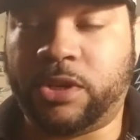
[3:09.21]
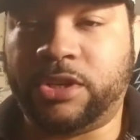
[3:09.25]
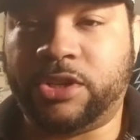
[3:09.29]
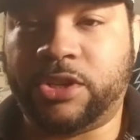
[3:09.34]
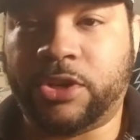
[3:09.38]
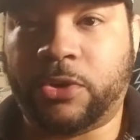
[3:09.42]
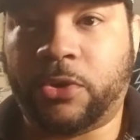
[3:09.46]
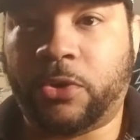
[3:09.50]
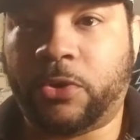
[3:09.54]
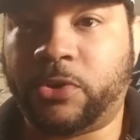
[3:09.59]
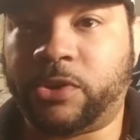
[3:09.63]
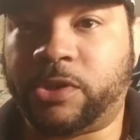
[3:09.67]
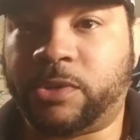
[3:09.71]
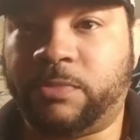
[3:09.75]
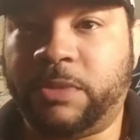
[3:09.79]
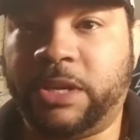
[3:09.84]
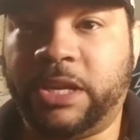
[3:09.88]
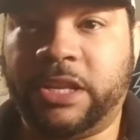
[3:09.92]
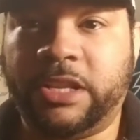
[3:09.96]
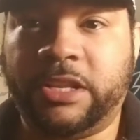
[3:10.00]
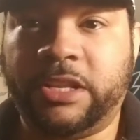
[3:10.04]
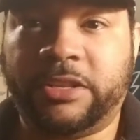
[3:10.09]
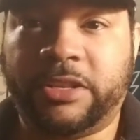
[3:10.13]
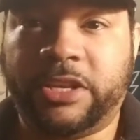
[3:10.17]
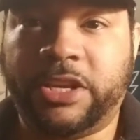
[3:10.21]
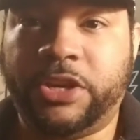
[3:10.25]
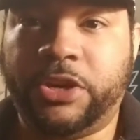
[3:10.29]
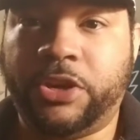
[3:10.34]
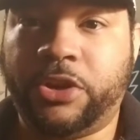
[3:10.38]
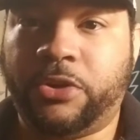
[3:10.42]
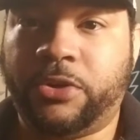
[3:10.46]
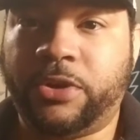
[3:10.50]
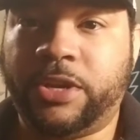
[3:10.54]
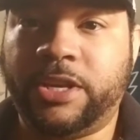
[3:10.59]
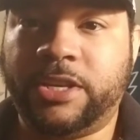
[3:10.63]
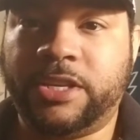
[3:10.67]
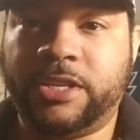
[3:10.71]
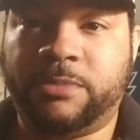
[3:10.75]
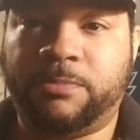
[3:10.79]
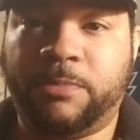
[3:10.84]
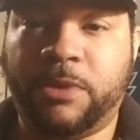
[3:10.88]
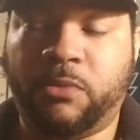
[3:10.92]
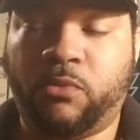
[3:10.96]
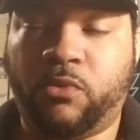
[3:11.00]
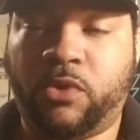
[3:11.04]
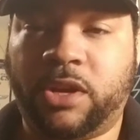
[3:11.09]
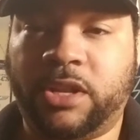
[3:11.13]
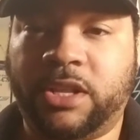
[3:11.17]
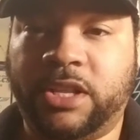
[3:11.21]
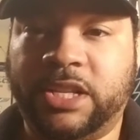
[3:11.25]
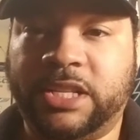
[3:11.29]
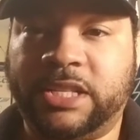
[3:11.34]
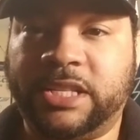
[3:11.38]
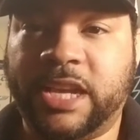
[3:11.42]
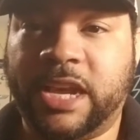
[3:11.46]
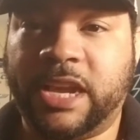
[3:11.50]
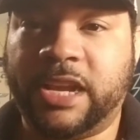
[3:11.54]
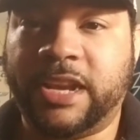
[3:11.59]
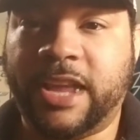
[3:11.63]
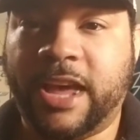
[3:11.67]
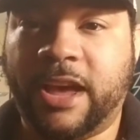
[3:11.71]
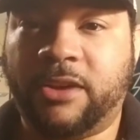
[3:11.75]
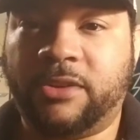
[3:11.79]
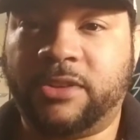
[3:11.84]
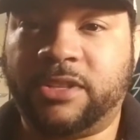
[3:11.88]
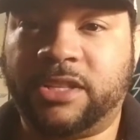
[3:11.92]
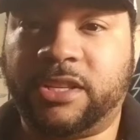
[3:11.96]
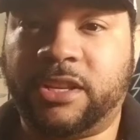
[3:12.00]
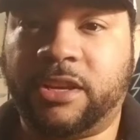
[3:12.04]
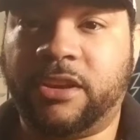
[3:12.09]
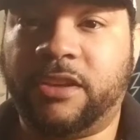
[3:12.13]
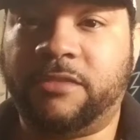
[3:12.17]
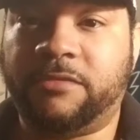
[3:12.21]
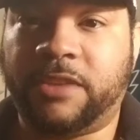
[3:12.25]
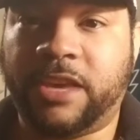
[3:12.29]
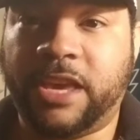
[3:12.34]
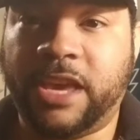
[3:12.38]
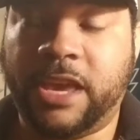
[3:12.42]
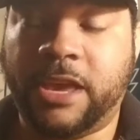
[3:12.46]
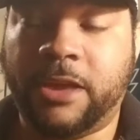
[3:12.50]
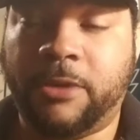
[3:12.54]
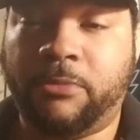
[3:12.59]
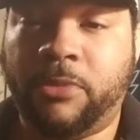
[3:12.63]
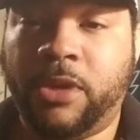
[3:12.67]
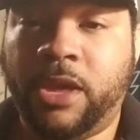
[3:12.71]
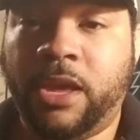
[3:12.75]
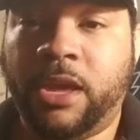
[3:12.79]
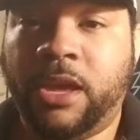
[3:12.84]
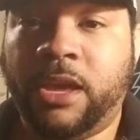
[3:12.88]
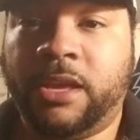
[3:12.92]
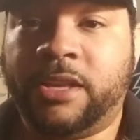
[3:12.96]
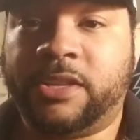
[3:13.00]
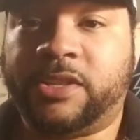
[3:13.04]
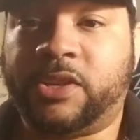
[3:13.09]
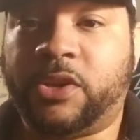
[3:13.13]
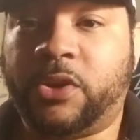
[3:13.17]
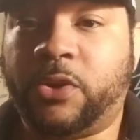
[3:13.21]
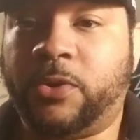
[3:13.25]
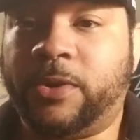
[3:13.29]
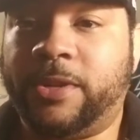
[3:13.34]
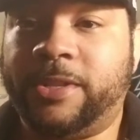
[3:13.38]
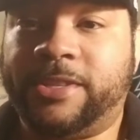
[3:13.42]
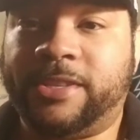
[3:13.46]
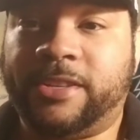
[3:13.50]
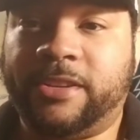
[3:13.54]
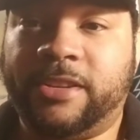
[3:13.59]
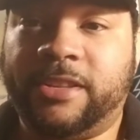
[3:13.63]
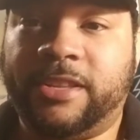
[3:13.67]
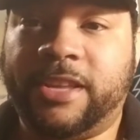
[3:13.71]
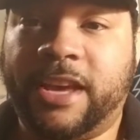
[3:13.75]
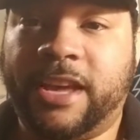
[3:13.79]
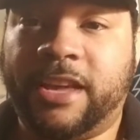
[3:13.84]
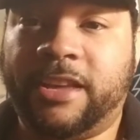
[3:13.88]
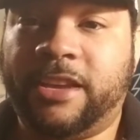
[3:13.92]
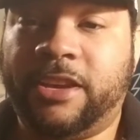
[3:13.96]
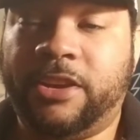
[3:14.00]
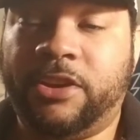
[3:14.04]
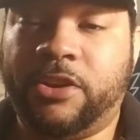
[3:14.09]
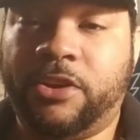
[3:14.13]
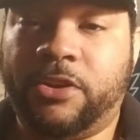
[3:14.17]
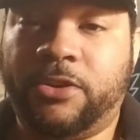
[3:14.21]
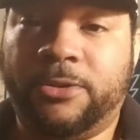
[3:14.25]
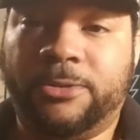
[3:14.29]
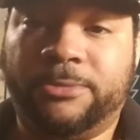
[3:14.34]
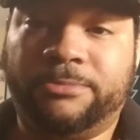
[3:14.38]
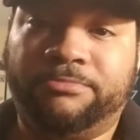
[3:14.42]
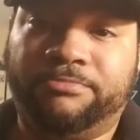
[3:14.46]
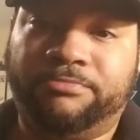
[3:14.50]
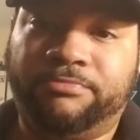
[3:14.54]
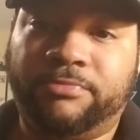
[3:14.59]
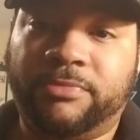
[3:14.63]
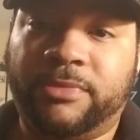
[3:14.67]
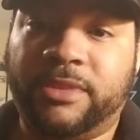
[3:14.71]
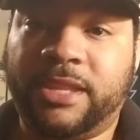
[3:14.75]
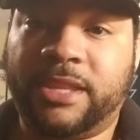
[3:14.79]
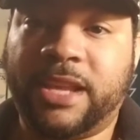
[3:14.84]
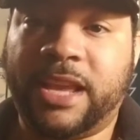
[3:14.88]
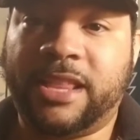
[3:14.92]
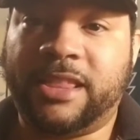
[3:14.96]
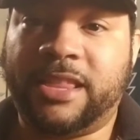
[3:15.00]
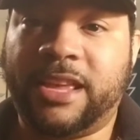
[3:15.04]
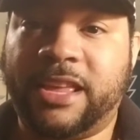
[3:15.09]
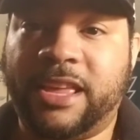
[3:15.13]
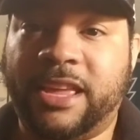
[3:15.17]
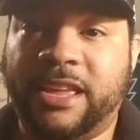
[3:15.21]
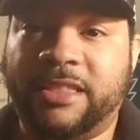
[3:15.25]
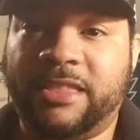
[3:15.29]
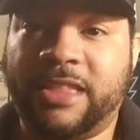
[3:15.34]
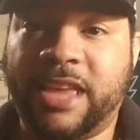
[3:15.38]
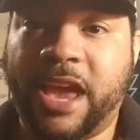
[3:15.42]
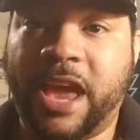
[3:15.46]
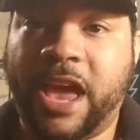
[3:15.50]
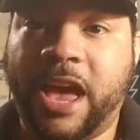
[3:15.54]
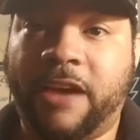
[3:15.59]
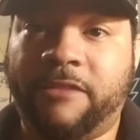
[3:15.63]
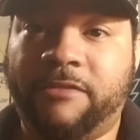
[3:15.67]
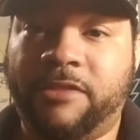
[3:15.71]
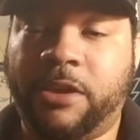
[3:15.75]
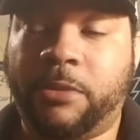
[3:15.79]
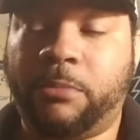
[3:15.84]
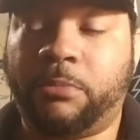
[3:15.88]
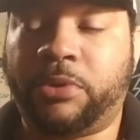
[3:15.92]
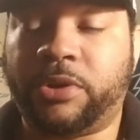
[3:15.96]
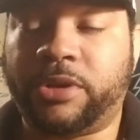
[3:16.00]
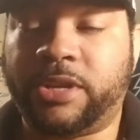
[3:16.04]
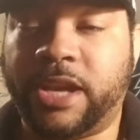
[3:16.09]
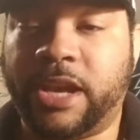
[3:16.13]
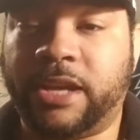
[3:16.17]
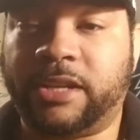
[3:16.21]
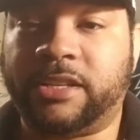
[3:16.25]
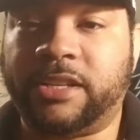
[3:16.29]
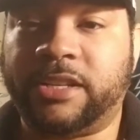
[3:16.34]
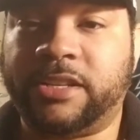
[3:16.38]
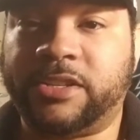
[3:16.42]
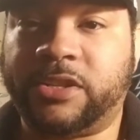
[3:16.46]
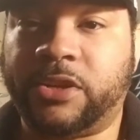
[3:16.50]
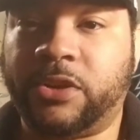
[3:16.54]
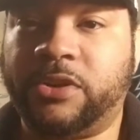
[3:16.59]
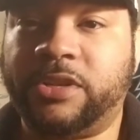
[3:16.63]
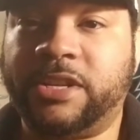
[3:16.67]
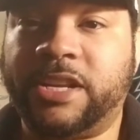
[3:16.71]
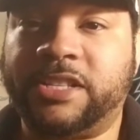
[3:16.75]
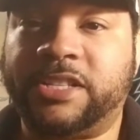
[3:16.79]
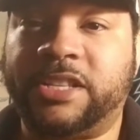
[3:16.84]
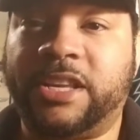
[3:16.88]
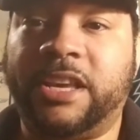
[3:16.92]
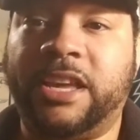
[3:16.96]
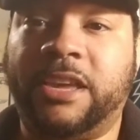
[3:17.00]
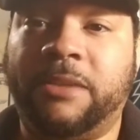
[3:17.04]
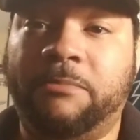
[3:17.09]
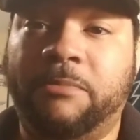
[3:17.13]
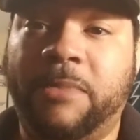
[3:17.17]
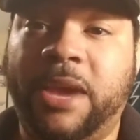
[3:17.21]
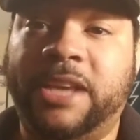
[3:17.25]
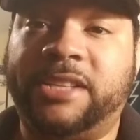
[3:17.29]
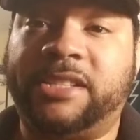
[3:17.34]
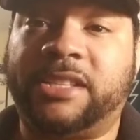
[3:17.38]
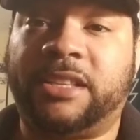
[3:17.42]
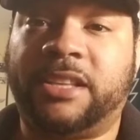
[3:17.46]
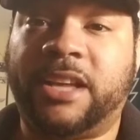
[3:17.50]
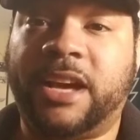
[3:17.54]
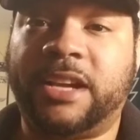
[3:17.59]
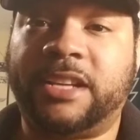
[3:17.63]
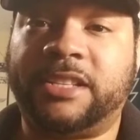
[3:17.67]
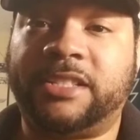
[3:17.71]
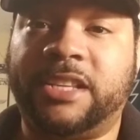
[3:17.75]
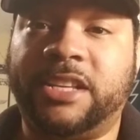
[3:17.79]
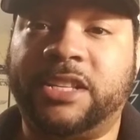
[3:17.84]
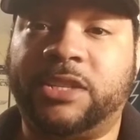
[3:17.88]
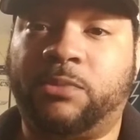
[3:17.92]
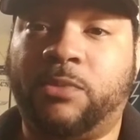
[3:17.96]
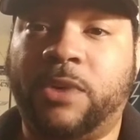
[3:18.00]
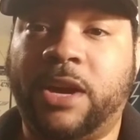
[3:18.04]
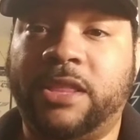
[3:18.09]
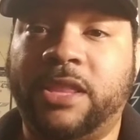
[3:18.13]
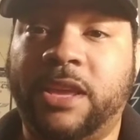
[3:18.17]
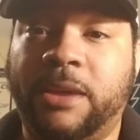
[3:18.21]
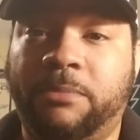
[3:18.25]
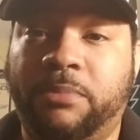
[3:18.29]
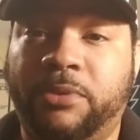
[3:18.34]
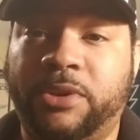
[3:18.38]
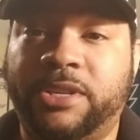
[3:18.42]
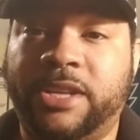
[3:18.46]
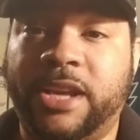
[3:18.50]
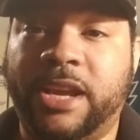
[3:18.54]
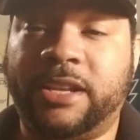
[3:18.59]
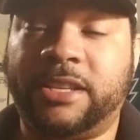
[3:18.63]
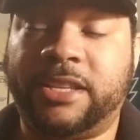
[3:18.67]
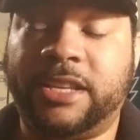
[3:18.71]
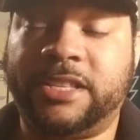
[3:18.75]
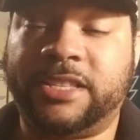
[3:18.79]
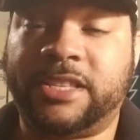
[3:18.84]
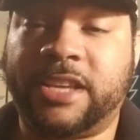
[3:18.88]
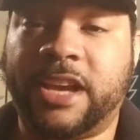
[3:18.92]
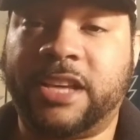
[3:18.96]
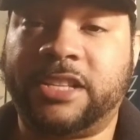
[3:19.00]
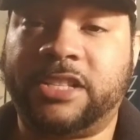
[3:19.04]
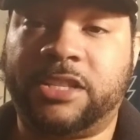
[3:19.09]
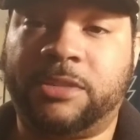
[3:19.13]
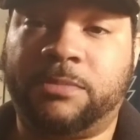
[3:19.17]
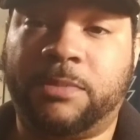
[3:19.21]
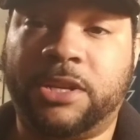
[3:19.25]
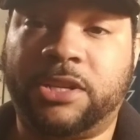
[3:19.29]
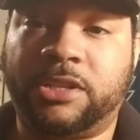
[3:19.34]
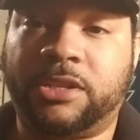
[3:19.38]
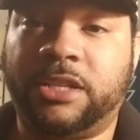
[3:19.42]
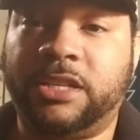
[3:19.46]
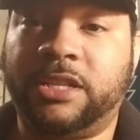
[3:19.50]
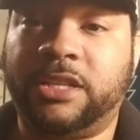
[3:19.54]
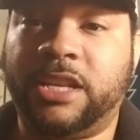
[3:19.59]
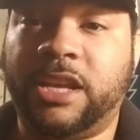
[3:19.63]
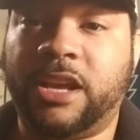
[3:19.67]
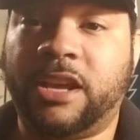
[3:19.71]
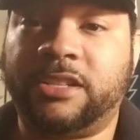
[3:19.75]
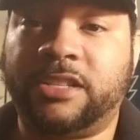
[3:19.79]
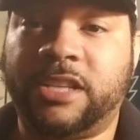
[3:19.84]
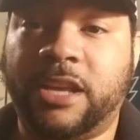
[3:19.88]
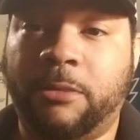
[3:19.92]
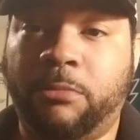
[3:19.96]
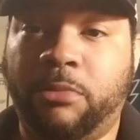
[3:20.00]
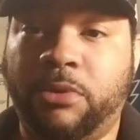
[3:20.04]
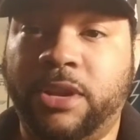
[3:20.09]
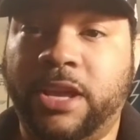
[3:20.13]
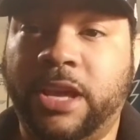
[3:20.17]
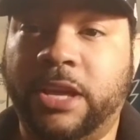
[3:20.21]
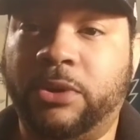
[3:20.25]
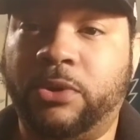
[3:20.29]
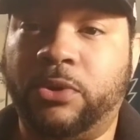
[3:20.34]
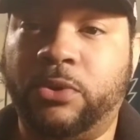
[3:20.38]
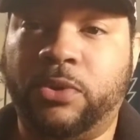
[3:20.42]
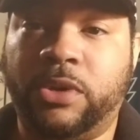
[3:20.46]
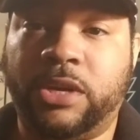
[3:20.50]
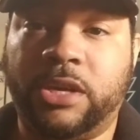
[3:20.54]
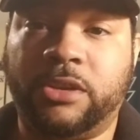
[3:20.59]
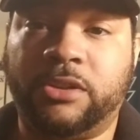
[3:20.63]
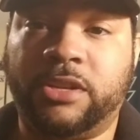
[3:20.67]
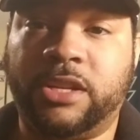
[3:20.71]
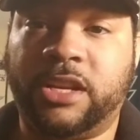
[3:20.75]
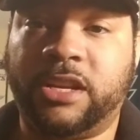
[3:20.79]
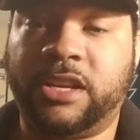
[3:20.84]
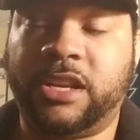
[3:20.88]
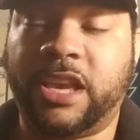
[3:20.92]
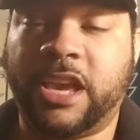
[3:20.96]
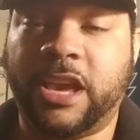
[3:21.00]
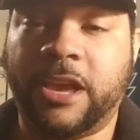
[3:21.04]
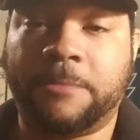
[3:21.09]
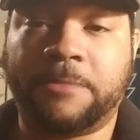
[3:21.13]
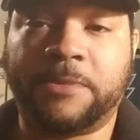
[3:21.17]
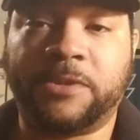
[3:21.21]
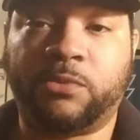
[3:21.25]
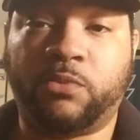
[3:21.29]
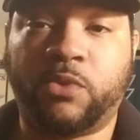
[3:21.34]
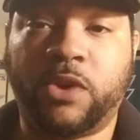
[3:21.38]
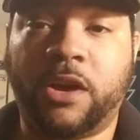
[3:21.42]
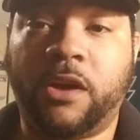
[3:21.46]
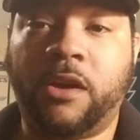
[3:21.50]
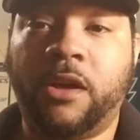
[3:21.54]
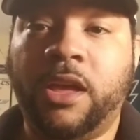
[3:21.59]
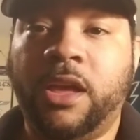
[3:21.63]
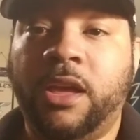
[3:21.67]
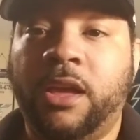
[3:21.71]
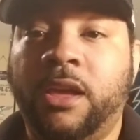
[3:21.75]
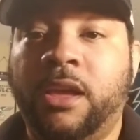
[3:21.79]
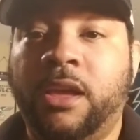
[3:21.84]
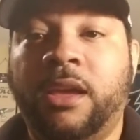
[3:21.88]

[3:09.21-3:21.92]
And Joe Ostman, you know, he's been one of the standouts of camp, so it's good that, you know, that they have him protected. So it makes a lot of sense why they protect these guys, especially Deontay Burnett, who killed it in camp as well.